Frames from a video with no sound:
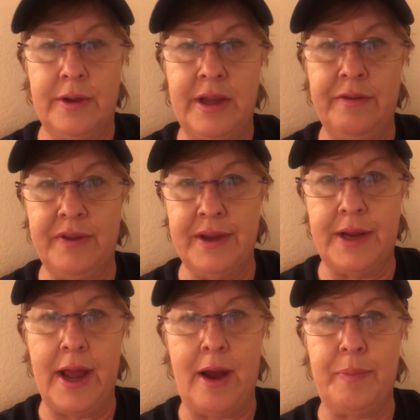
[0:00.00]
event
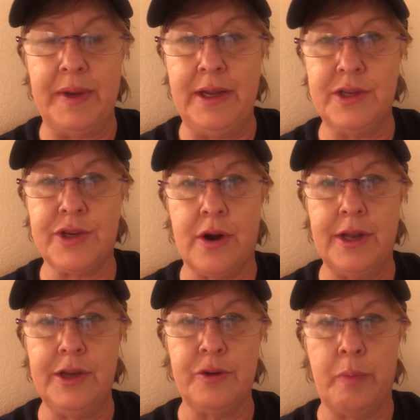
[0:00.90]
happening
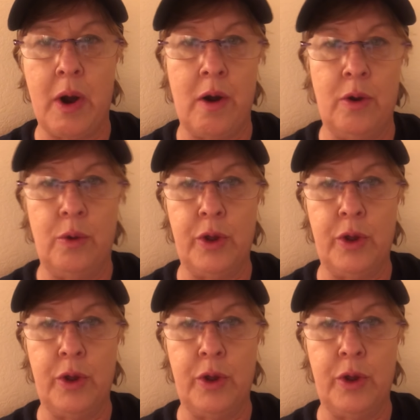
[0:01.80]
starting tomorrow,